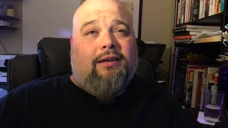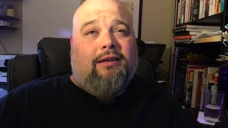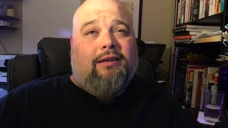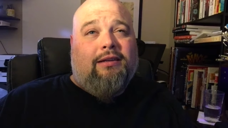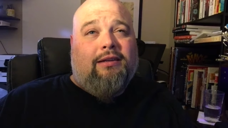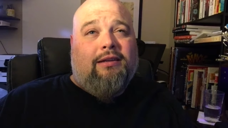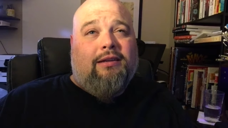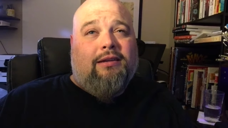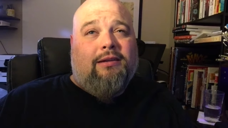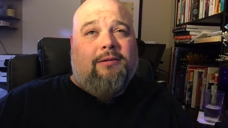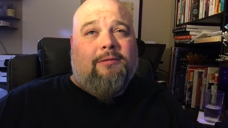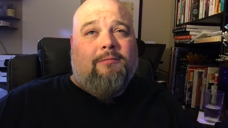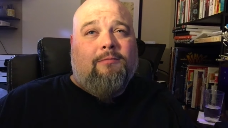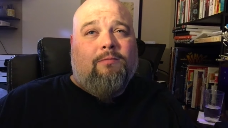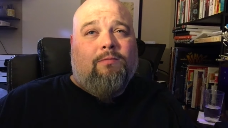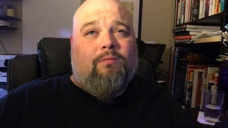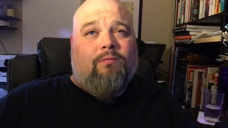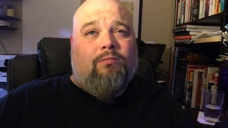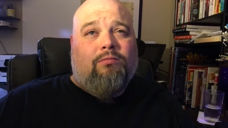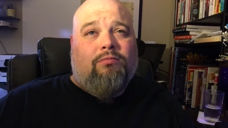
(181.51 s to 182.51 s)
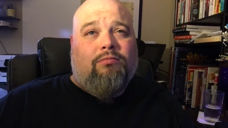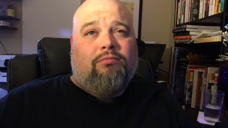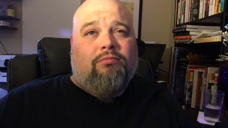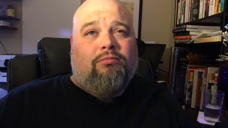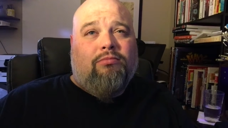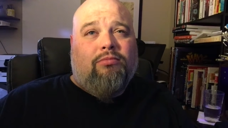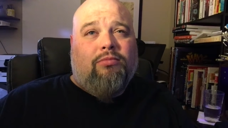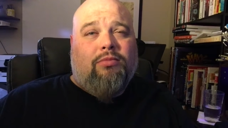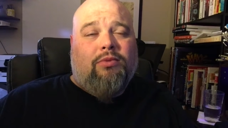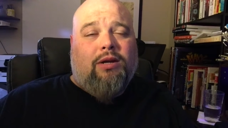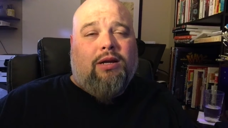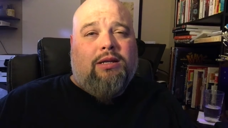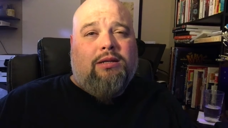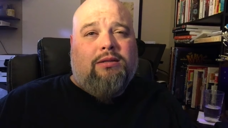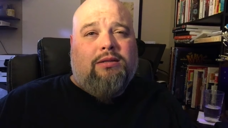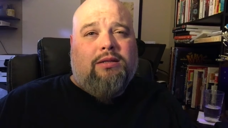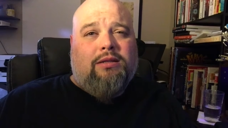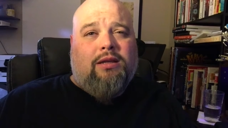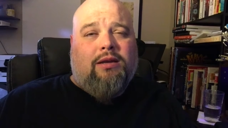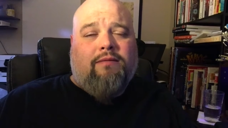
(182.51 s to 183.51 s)
And I
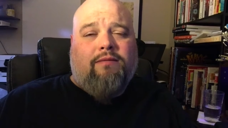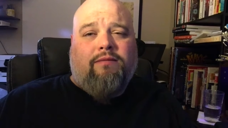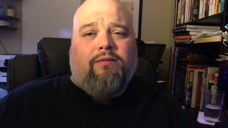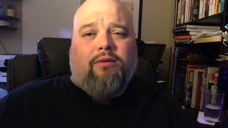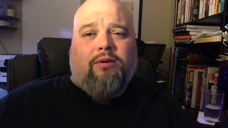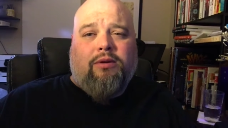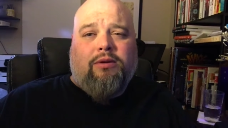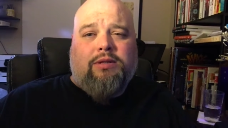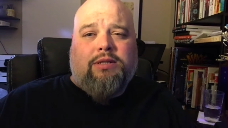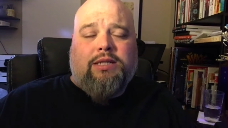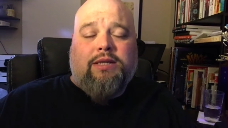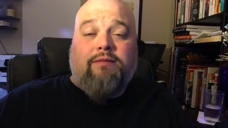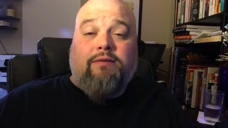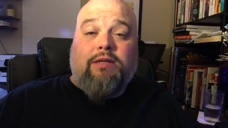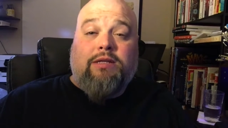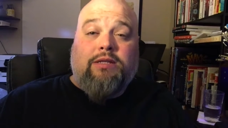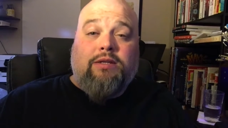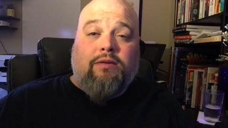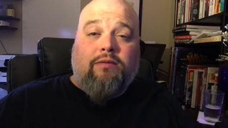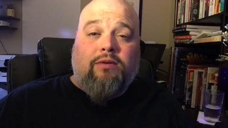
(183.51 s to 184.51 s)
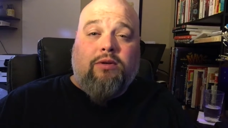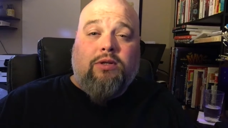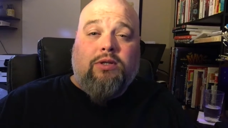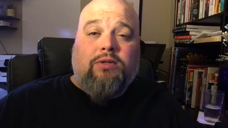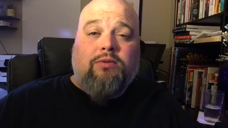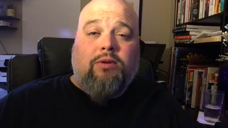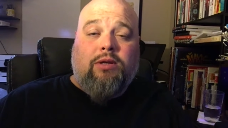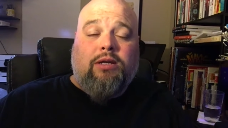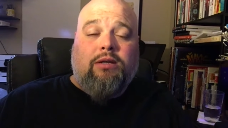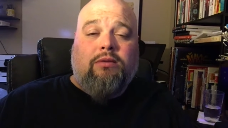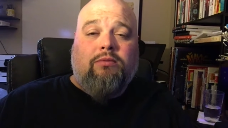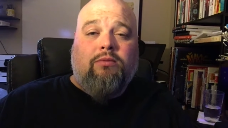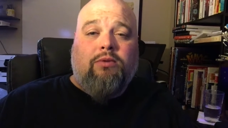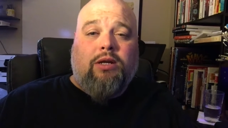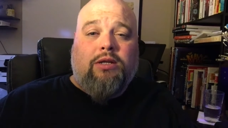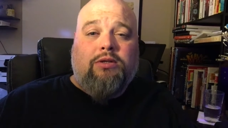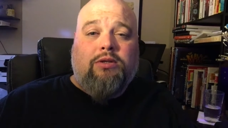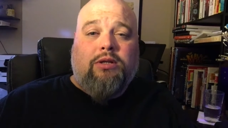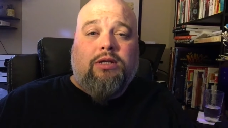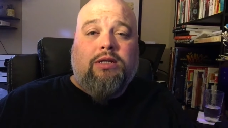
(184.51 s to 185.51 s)
did that for Steven Silvers
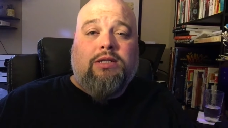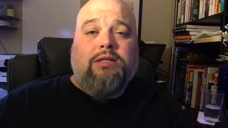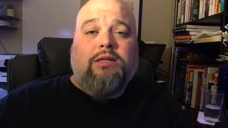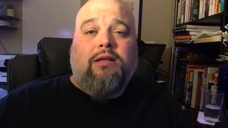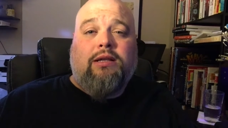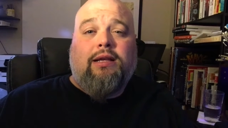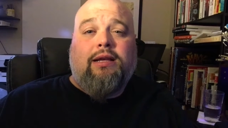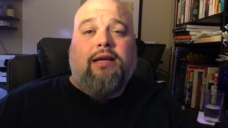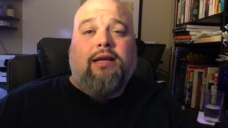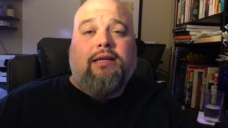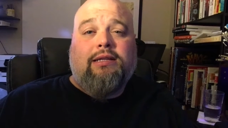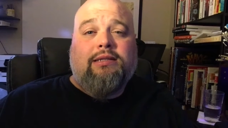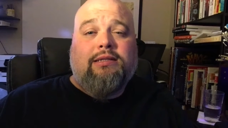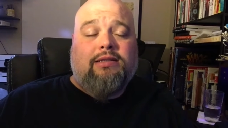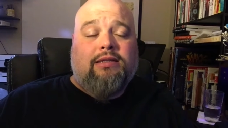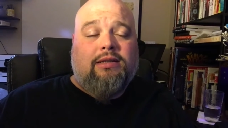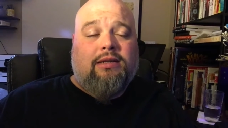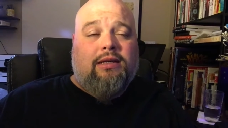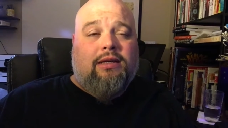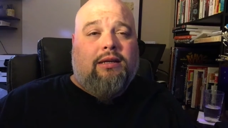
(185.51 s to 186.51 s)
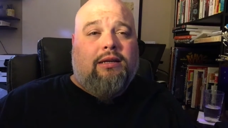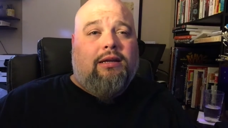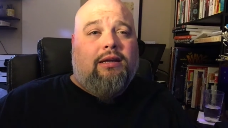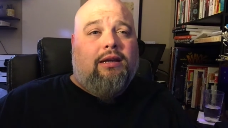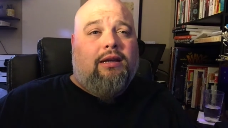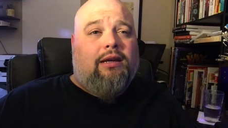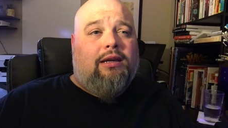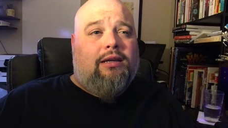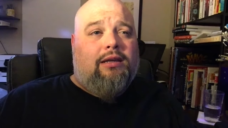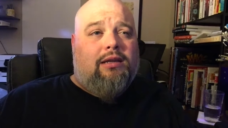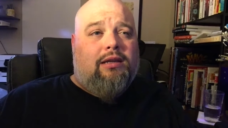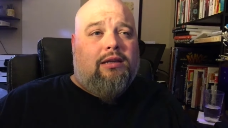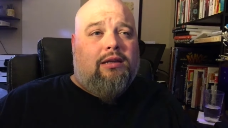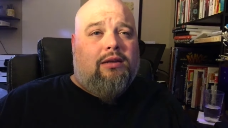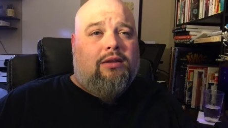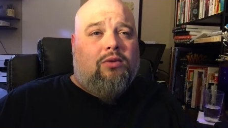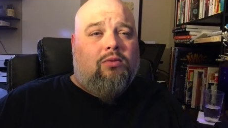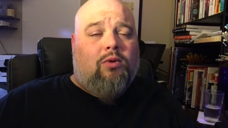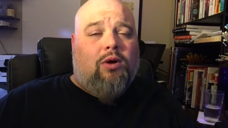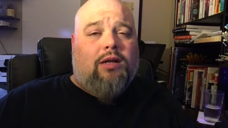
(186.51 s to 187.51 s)
when I took his class, and
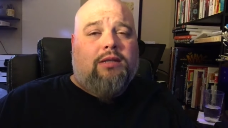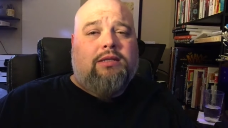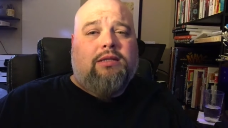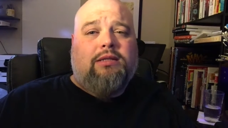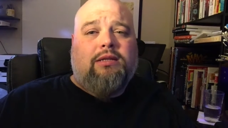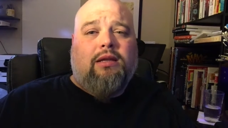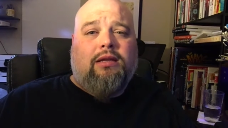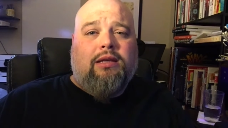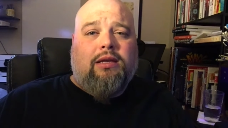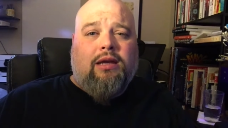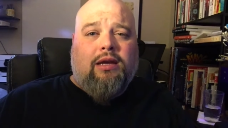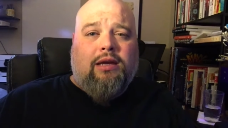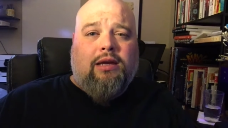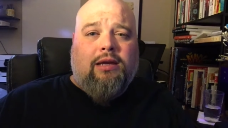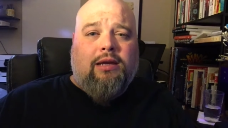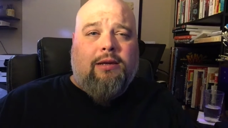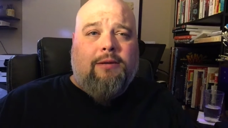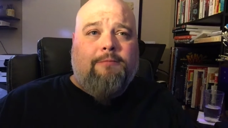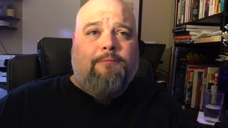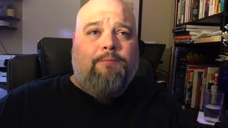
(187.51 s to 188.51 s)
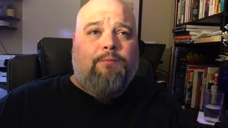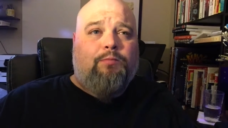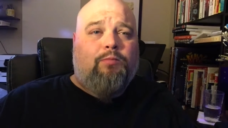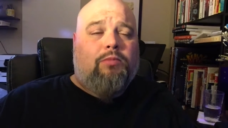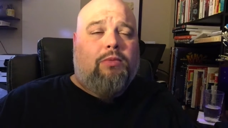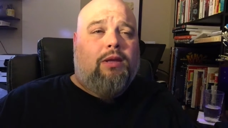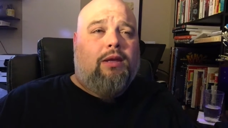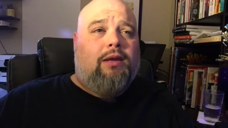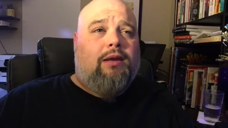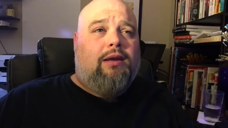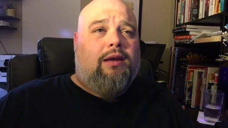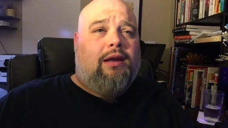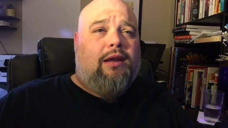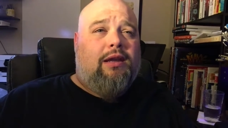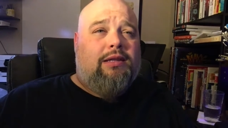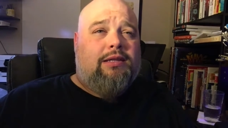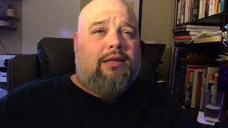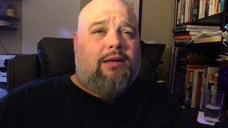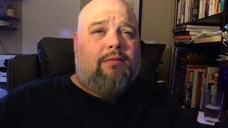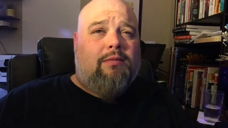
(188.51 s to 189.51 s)
the Watts Atelier.
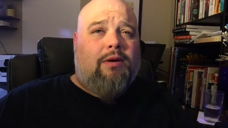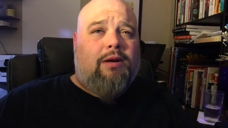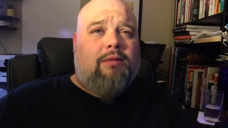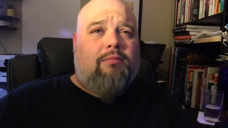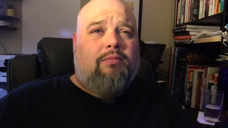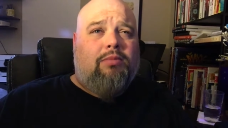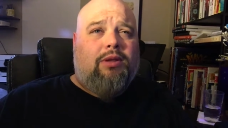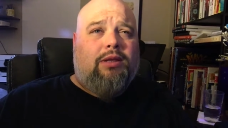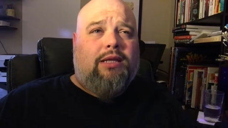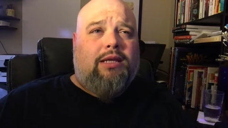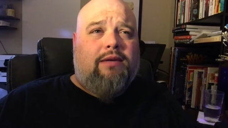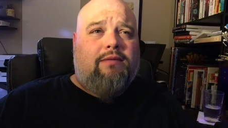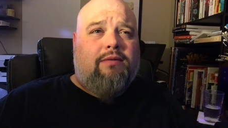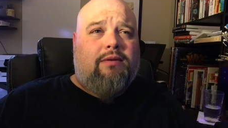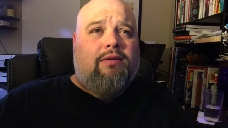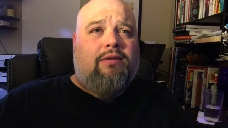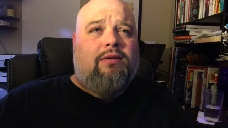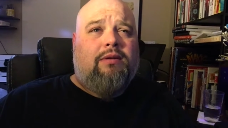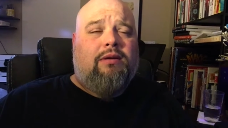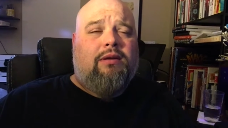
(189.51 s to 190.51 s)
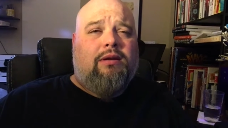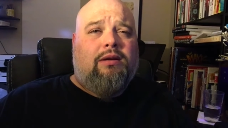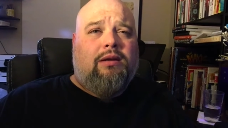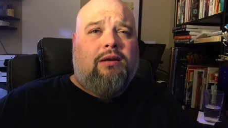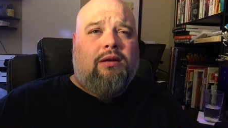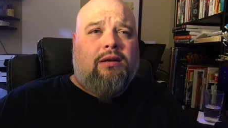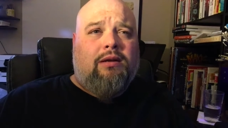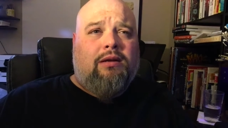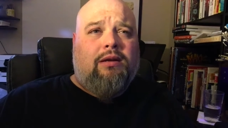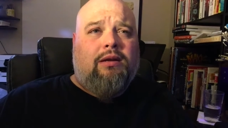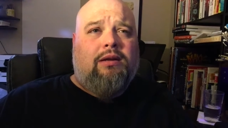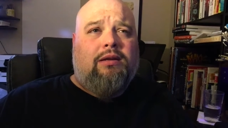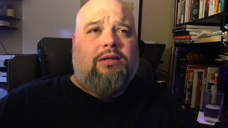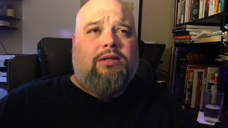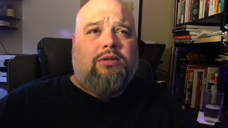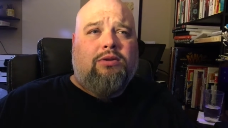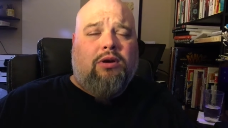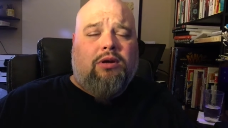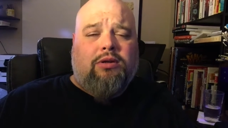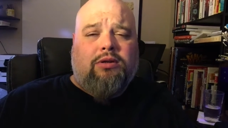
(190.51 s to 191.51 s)
Anytime I believe in an
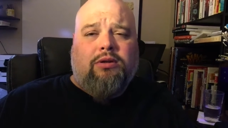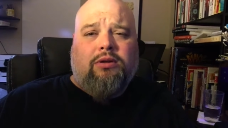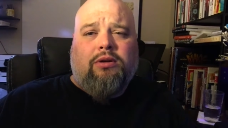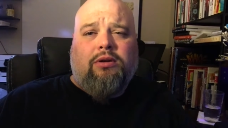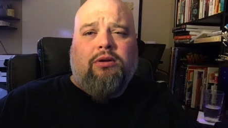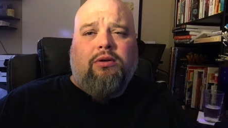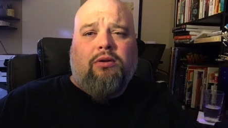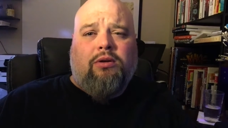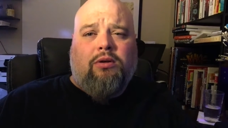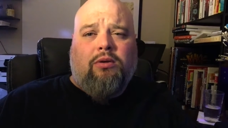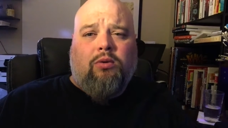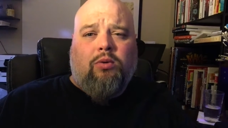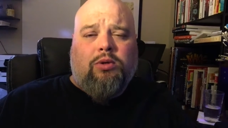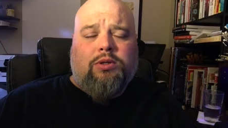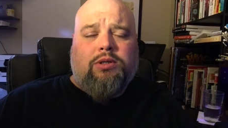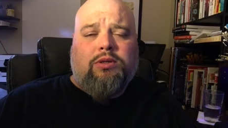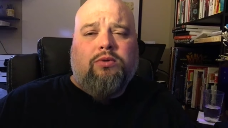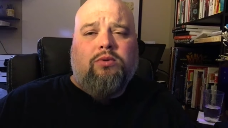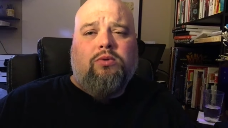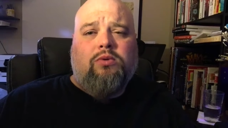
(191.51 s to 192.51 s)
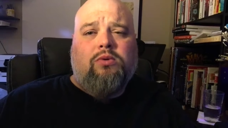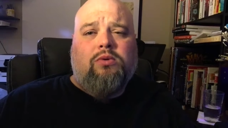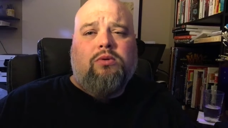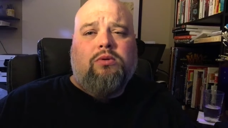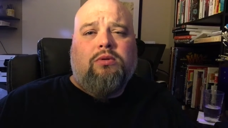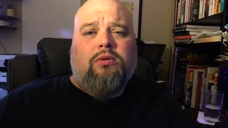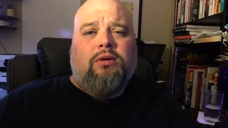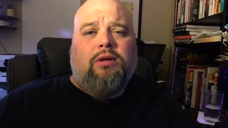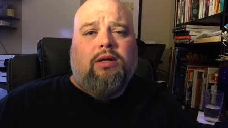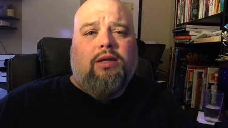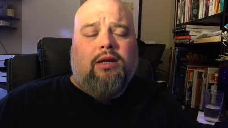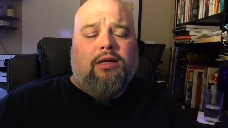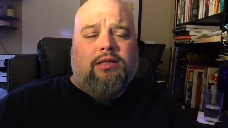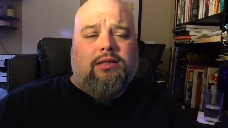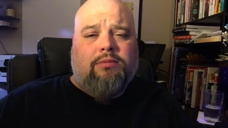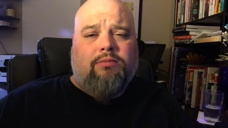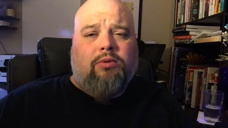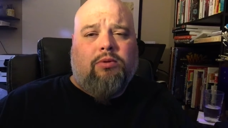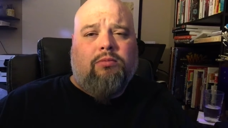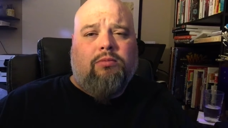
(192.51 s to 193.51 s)
instructor or school, I
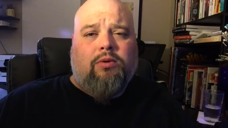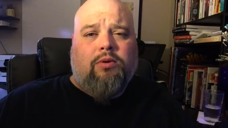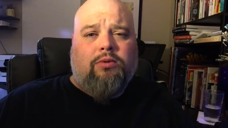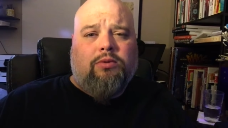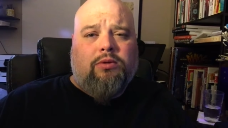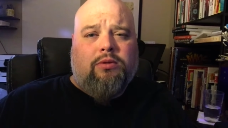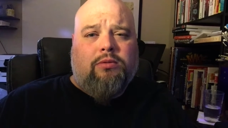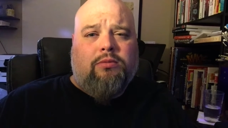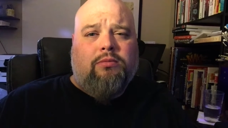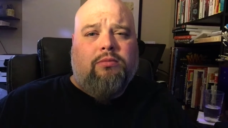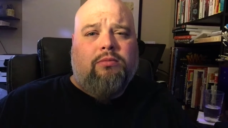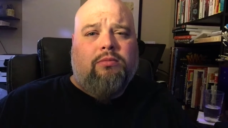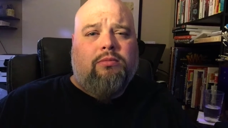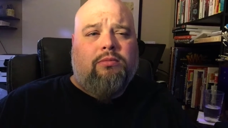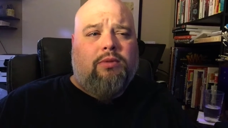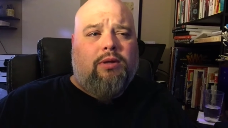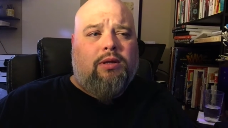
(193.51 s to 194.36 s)
like to promote them,